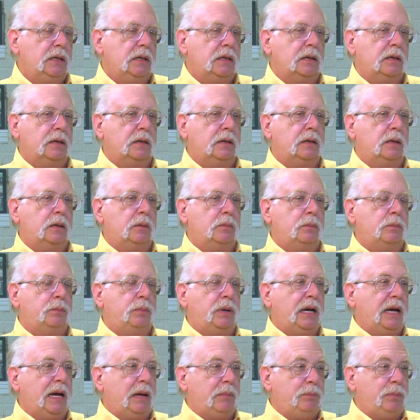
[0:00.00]
Um,
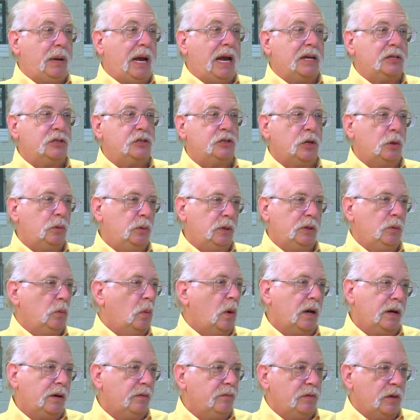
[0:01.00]
but at best, only
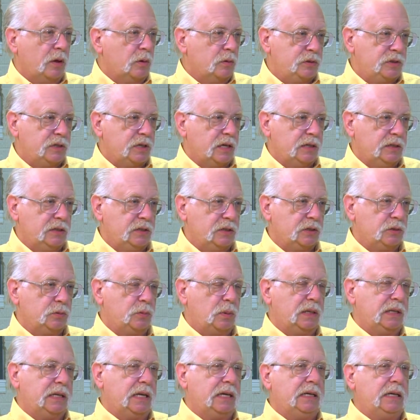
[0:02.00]
one of those things is
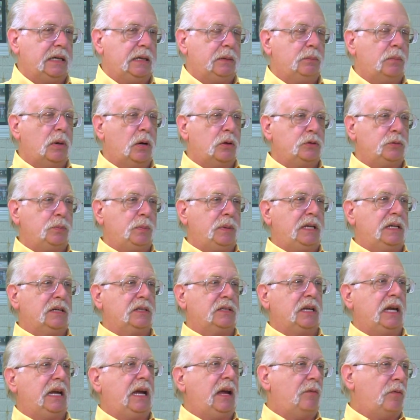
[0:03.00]
what they need most because
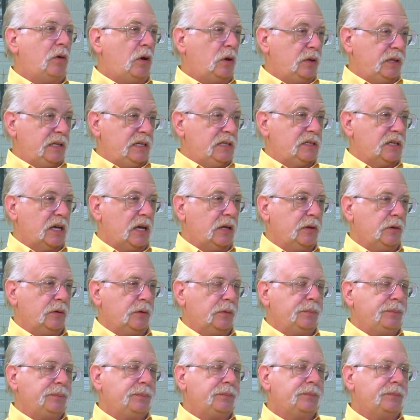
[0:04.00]
they have all these other